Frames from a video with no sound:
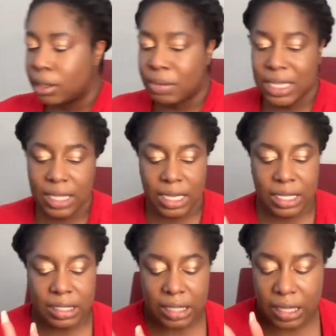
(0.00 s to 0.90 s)
My thing
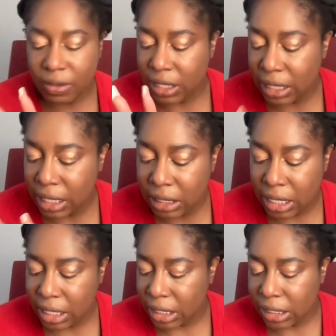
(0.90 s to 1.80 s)
is, e
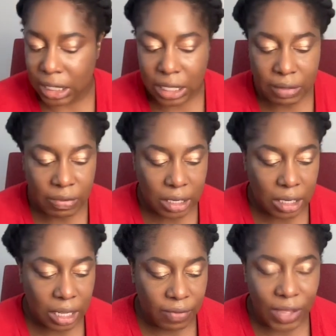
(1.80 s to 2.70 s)
thing is, even
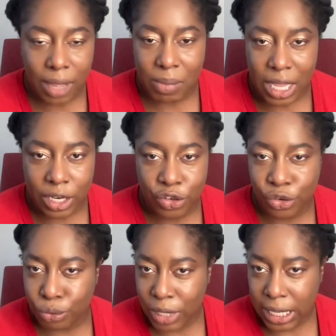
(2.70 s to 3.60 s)
if I manage
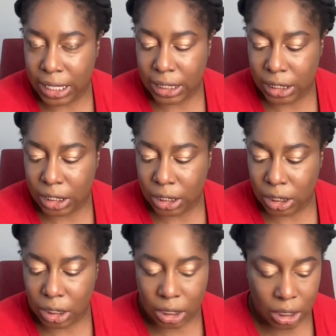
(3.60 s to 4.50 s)
to get
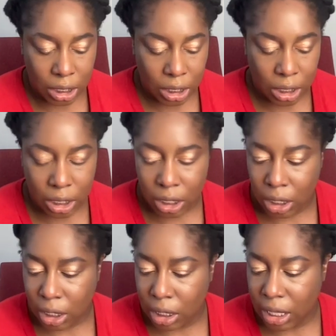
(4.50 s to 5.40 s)

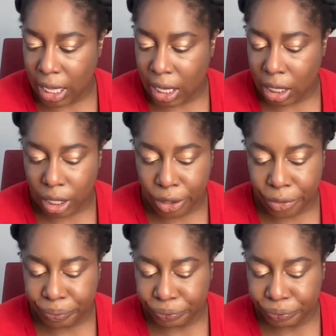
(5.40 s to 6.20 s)
that, um,